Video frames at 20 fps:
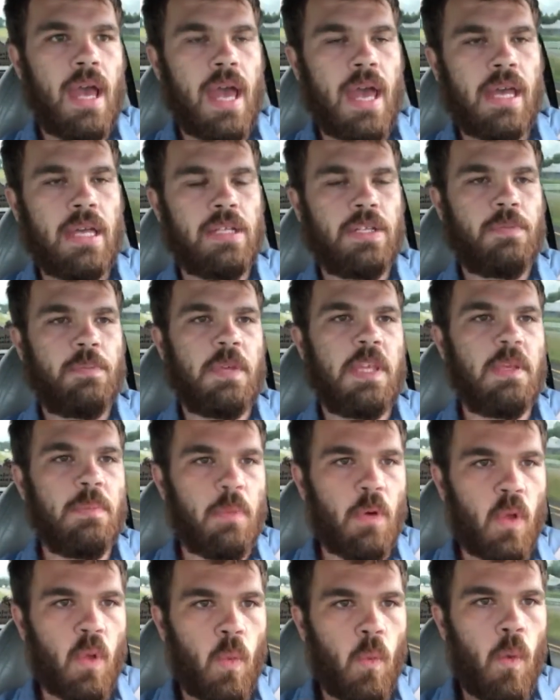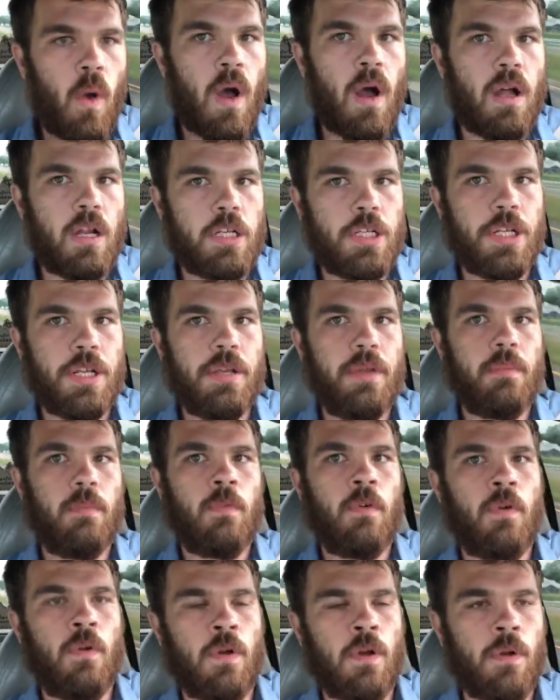as people watch it
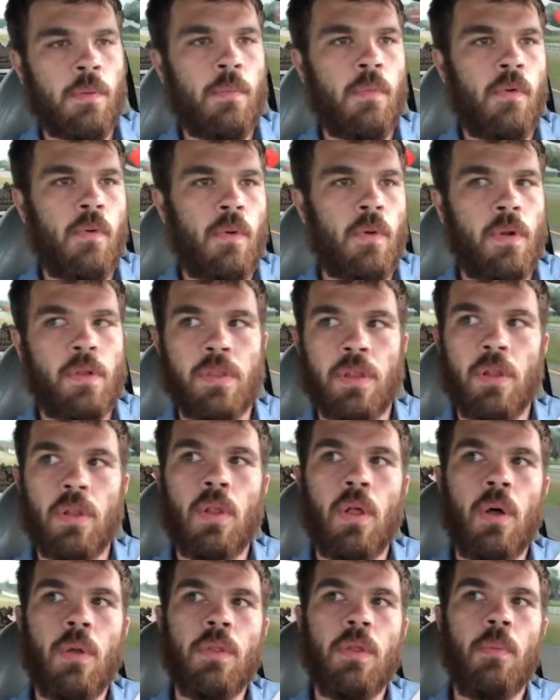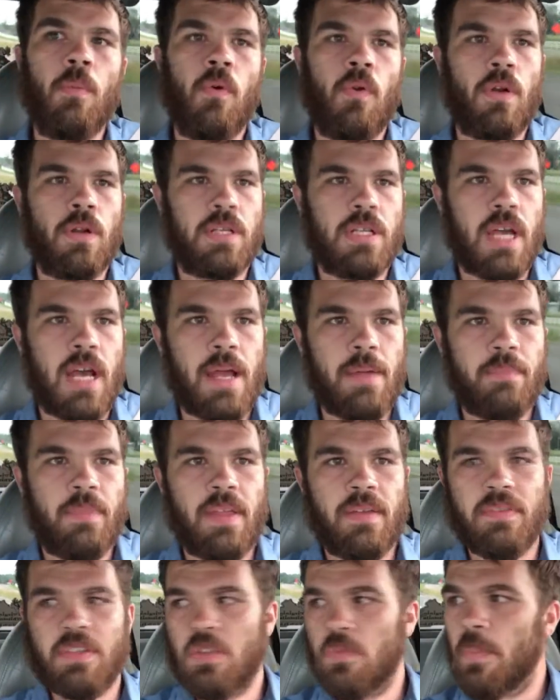more and more, the more time
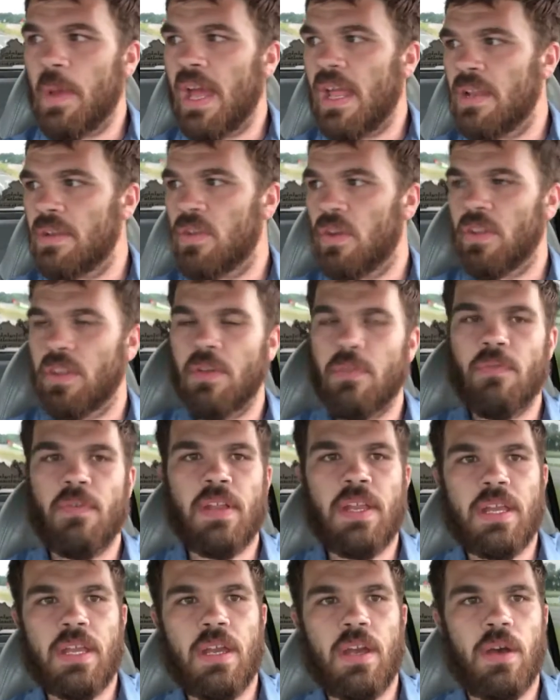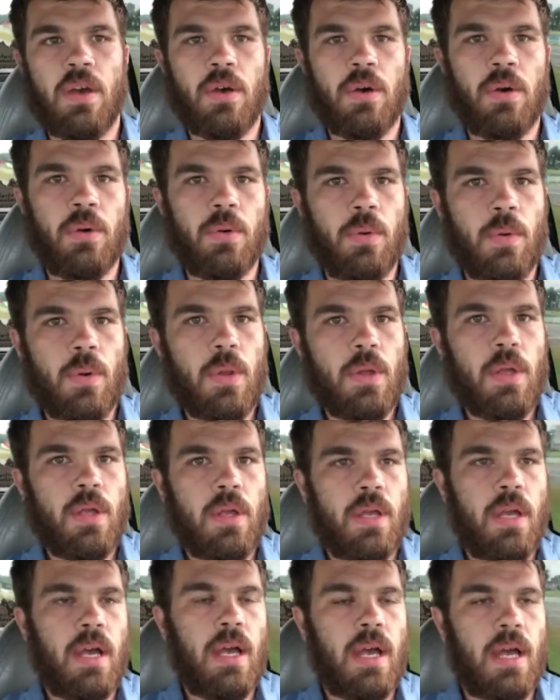they've spent on the video,
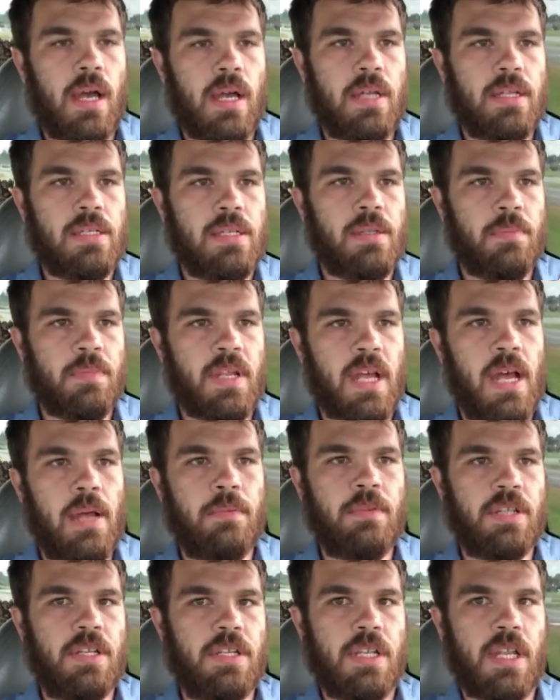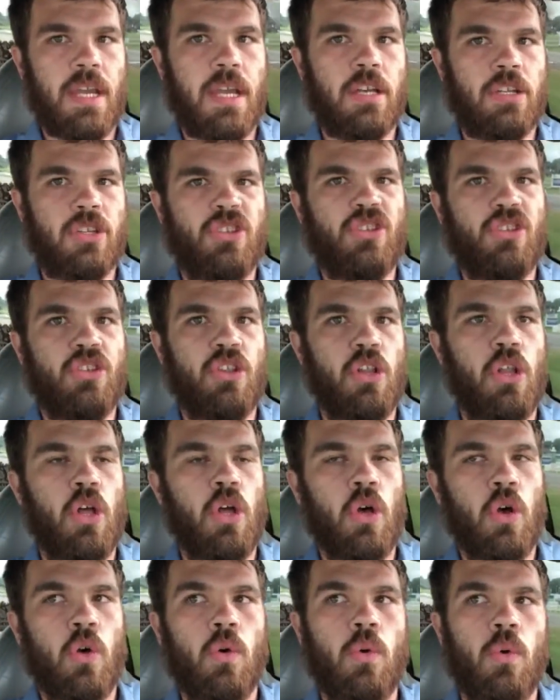sometimes it's like a
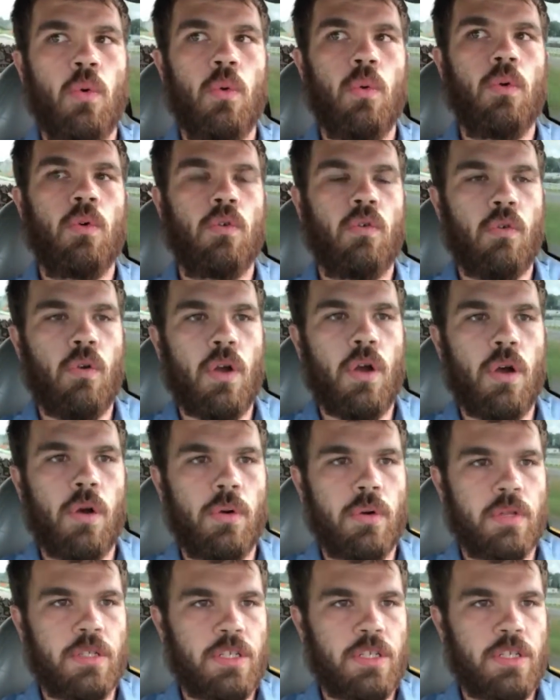slow grow,